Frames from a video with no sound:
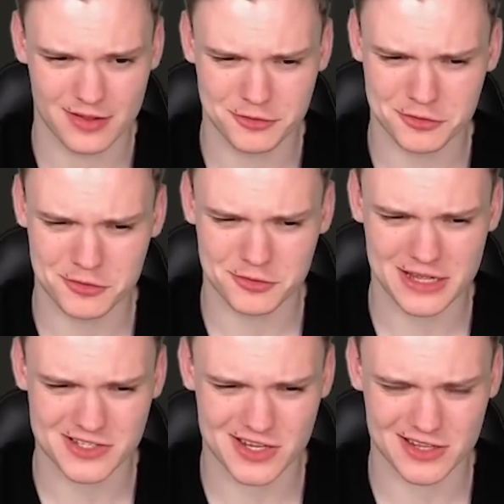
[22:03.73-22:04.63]
Could do rook
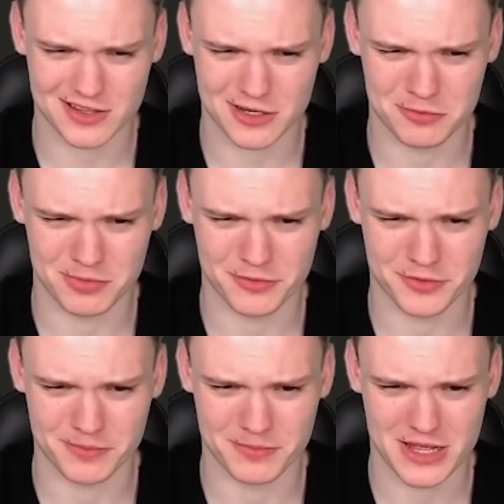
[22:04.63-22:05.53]
h8 and try to play for
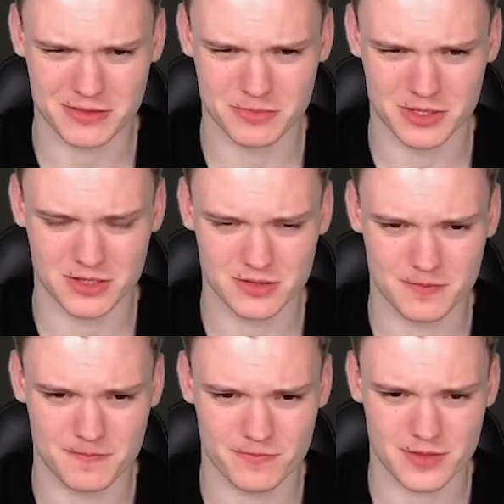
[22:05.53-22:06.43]
the mate, but
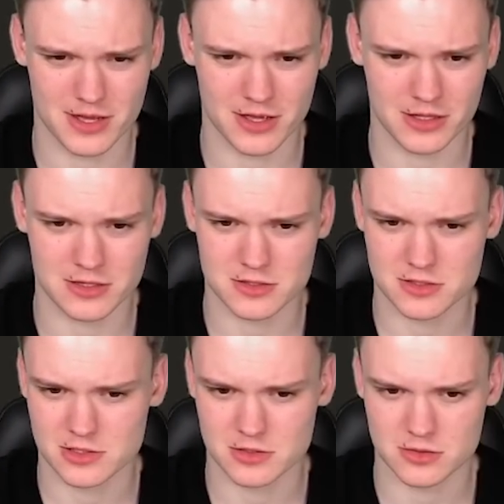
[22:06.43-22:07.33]
I
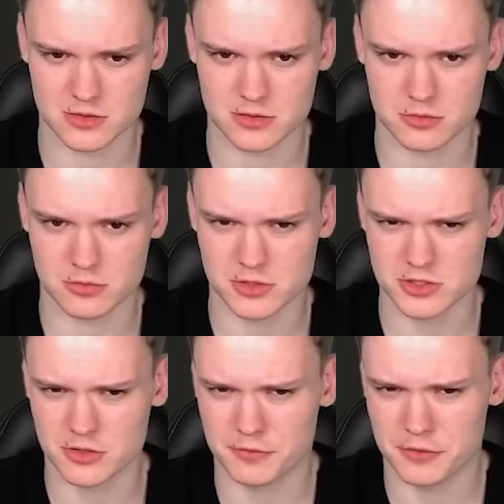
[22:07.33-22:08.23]
guess we'll
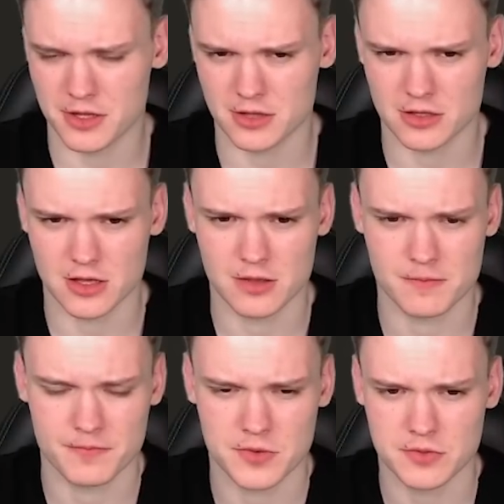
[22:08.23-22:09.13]
just go for the end
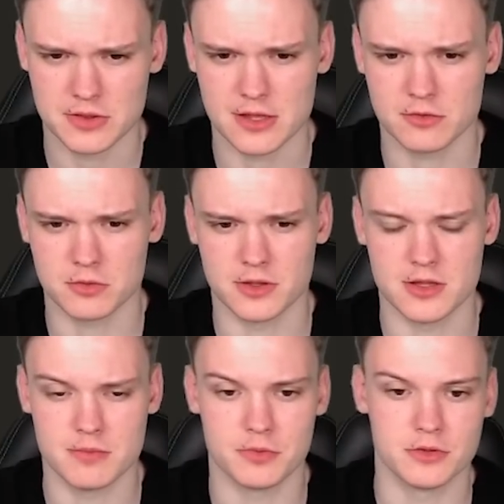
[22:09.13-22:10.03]
game. If he takes with a
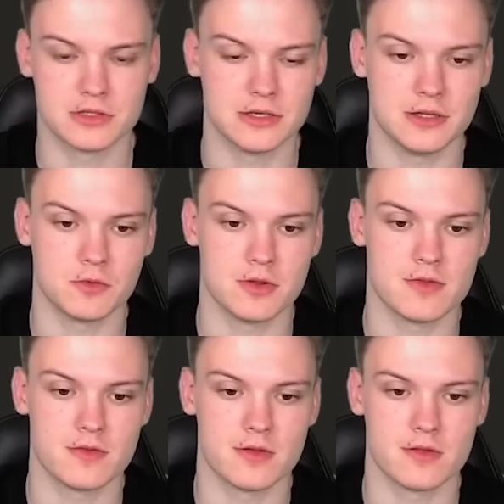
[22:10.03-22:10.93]
d pawn, trading
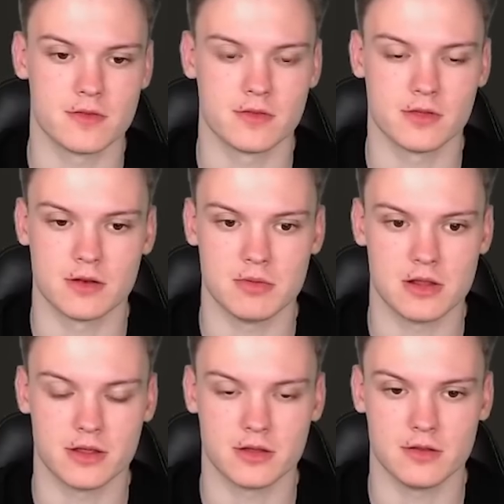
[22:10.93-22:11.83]
queens is gonna be
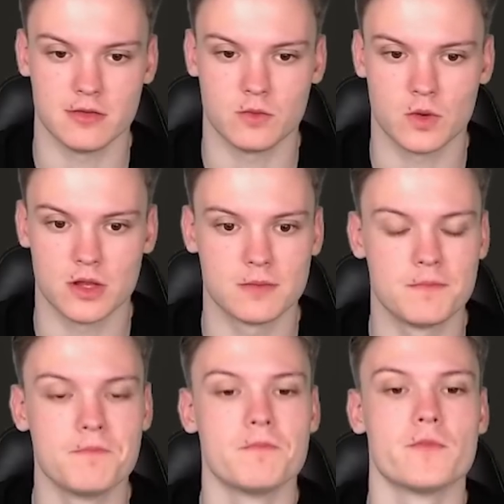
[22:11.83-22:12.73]
like an easy win.